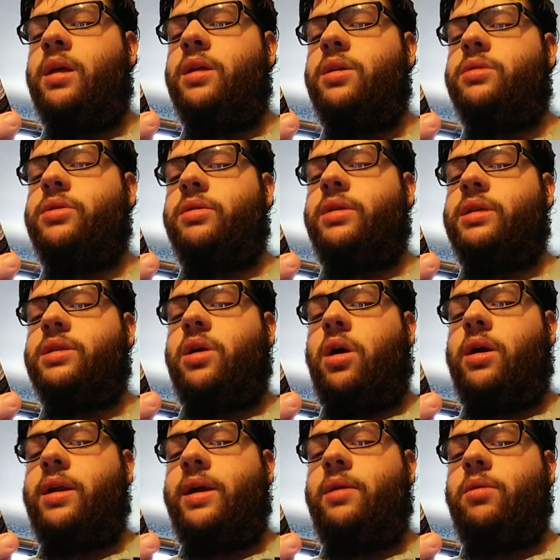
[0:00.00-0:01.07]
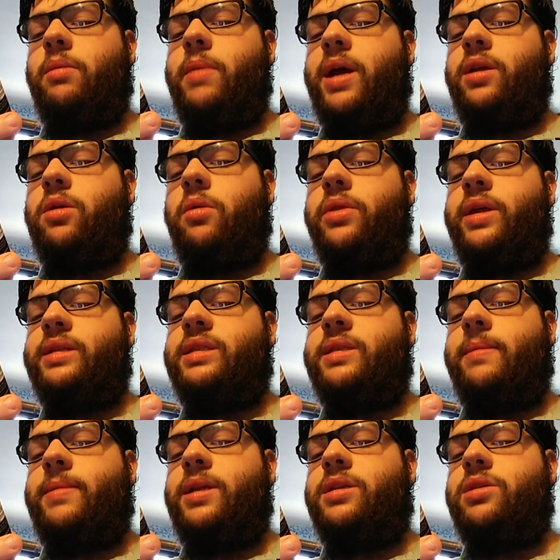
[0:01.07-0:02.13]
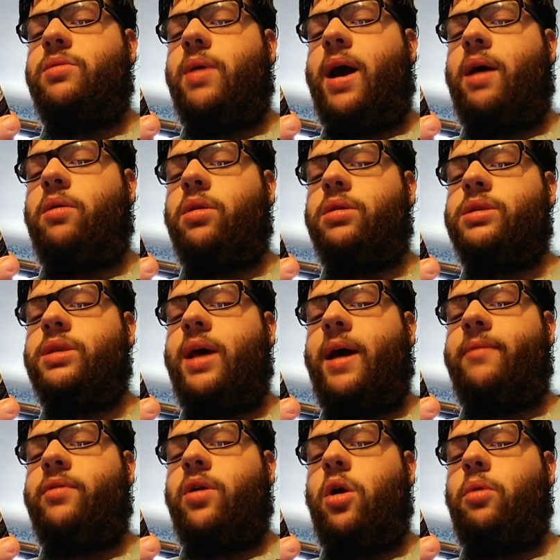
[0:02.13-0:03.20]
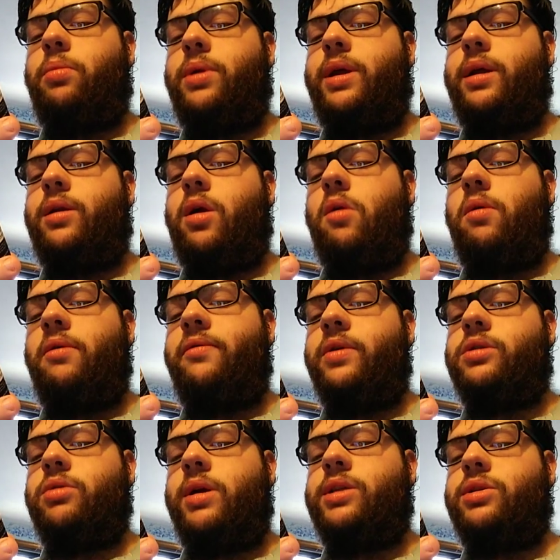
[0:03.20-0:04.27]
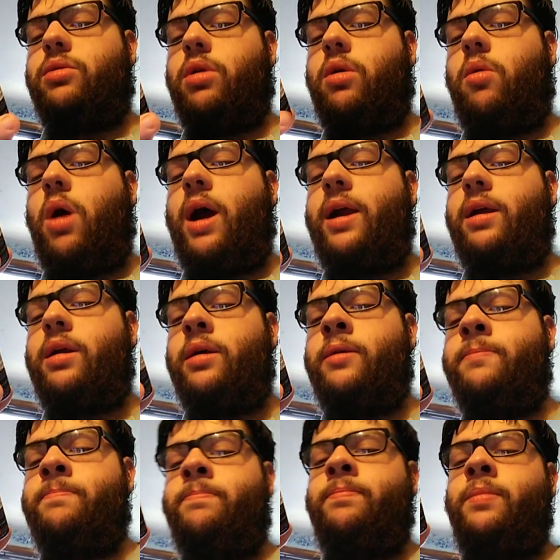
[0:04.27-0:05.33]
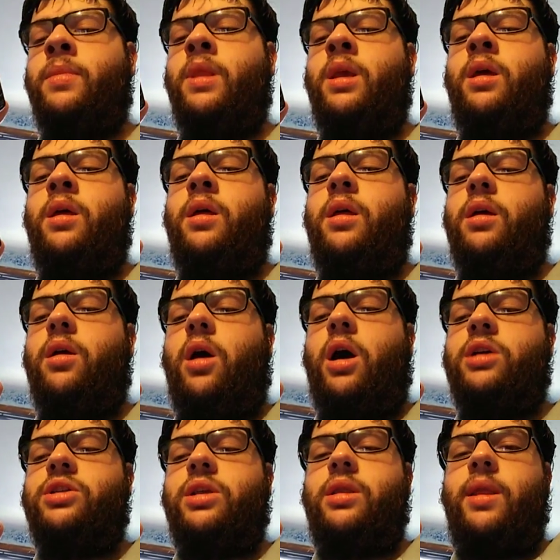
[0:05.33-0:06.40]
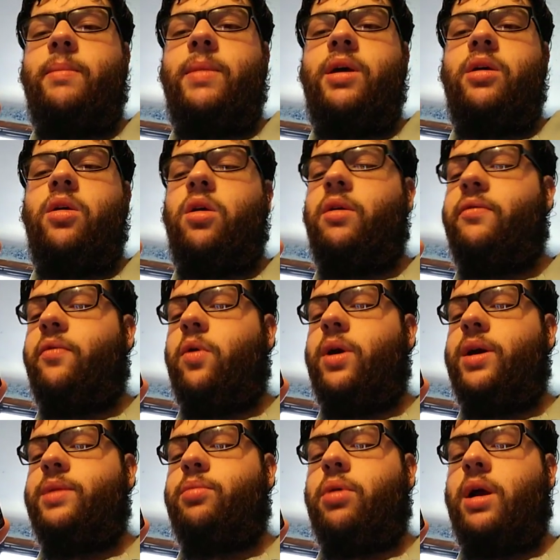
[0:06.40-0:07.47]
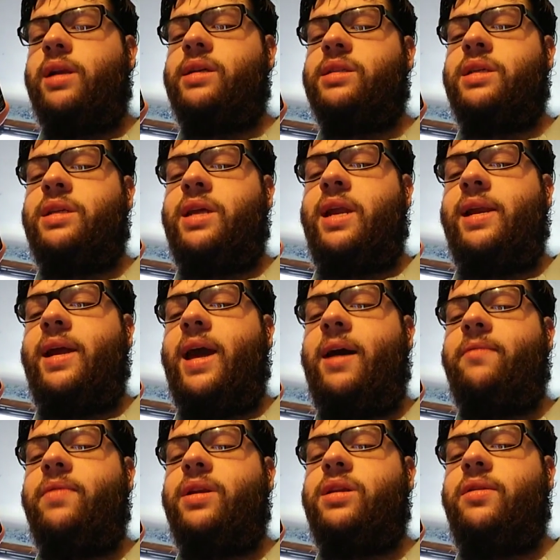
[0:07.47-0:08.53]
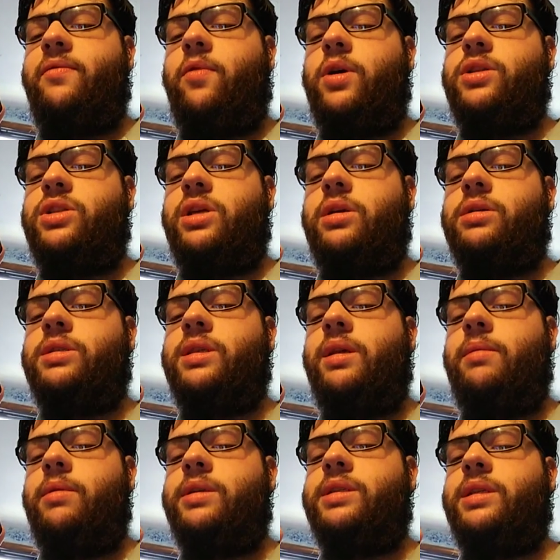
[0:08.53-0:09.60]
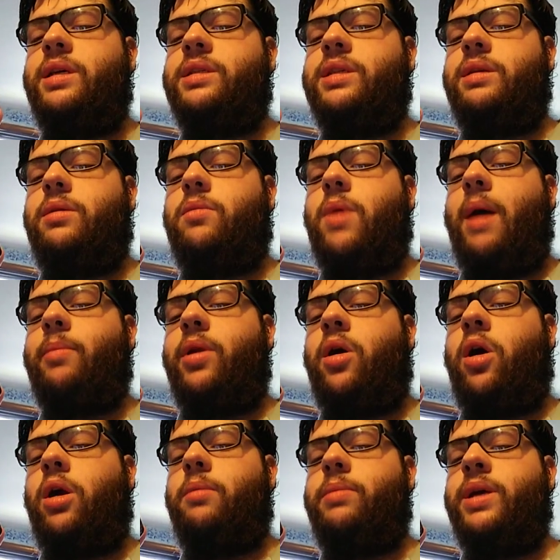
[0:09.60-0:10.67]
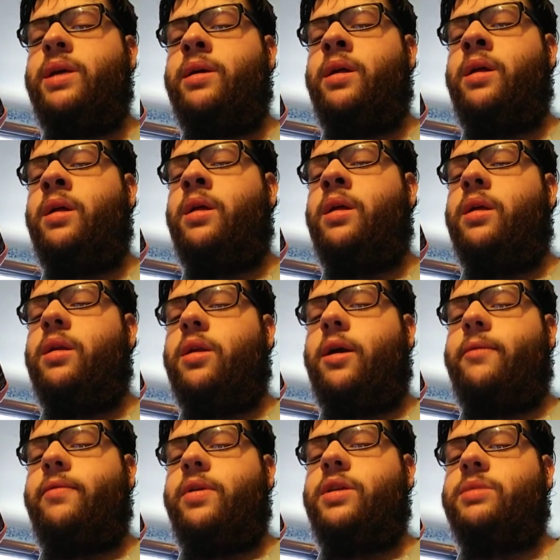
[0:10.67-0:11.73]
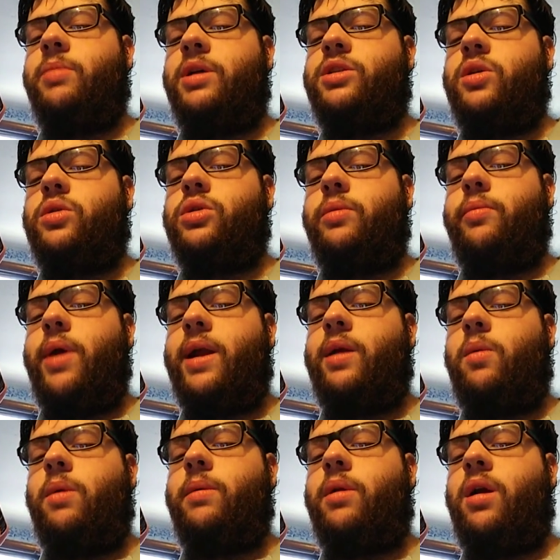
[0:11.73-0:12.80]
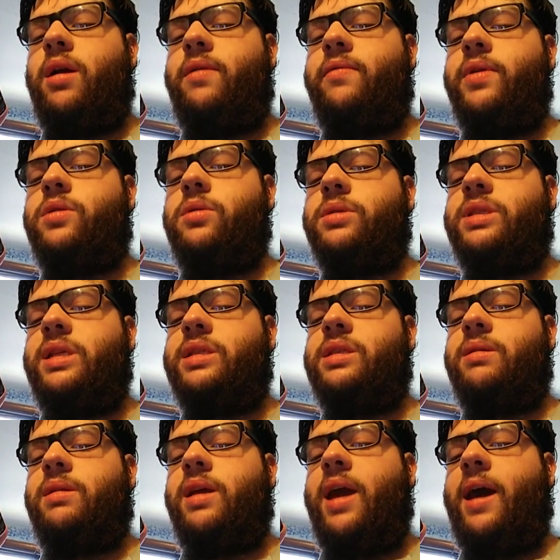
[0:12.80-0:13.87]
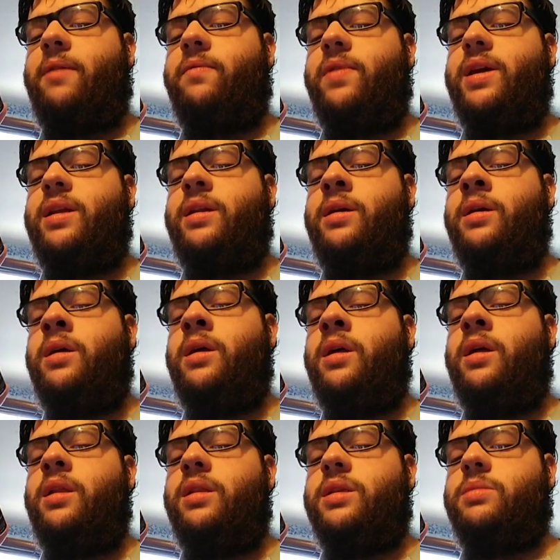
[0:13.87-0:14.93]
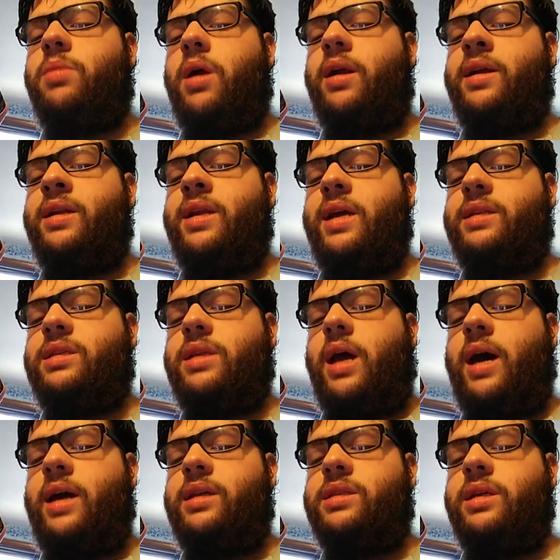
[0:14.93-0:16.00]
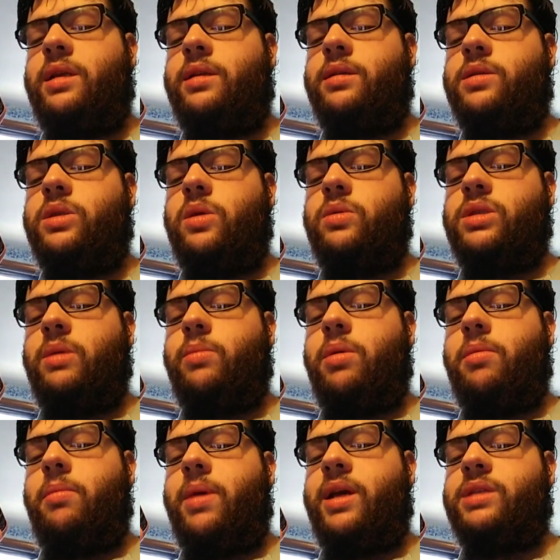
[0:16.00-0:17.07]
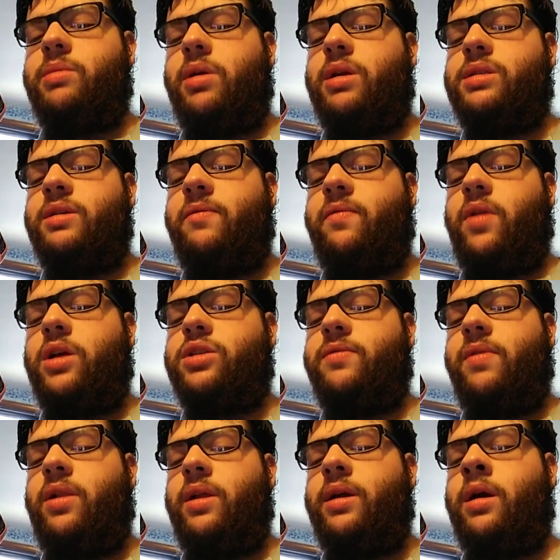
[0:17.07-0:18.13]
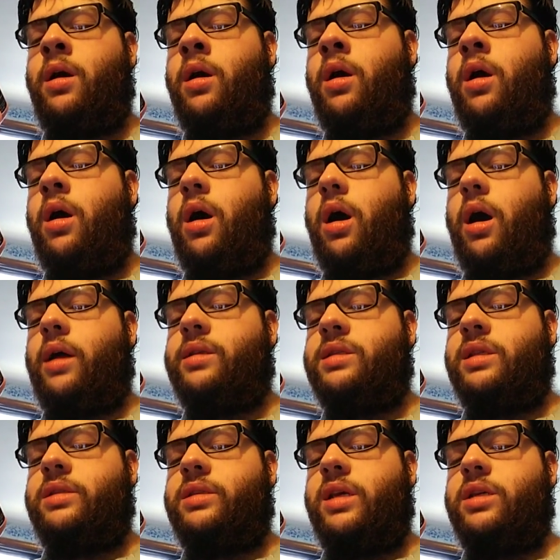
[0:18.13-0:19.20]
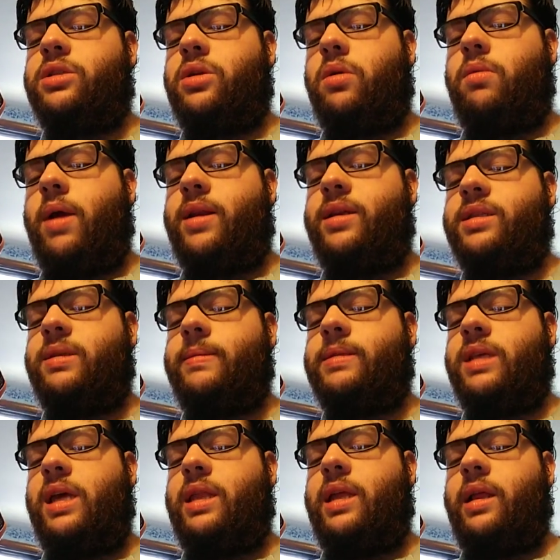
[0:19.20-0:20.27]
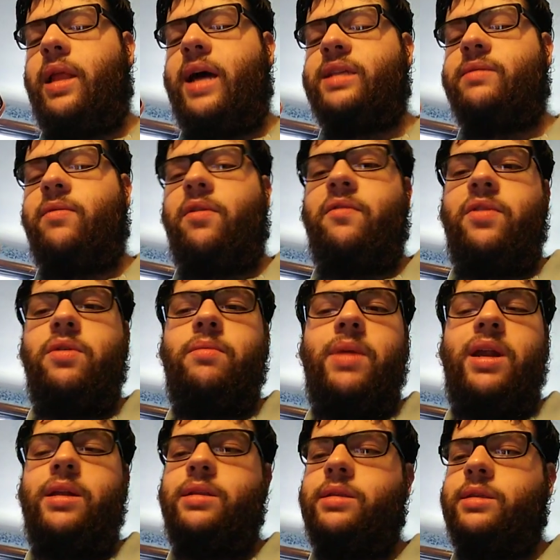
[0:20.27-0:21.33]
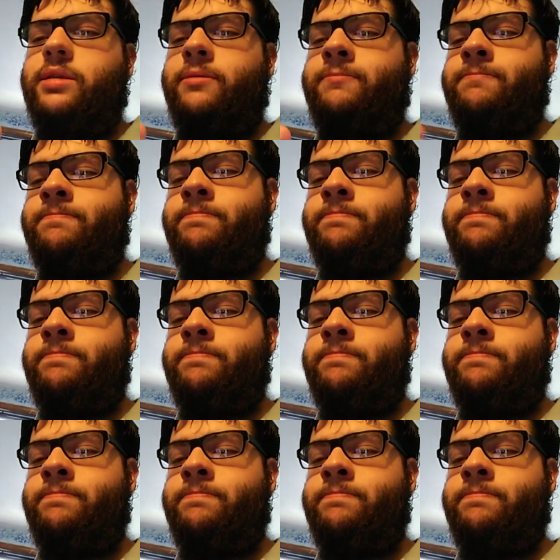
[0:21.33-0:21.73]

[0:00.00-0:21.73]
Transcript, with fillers: User discard any remainder within 72 hours after opening, no refrigeration required. Caution limit or avoid products containing caffeine to avoid jitters, sleeplessness, and rapid heartbeat. Not for use by children, pregnant women, or individuals sensitive to caffeine. This part contains niacin, so some people may experience a flush feeling, hot sensation, or redness of skin that lasts for a few minutes.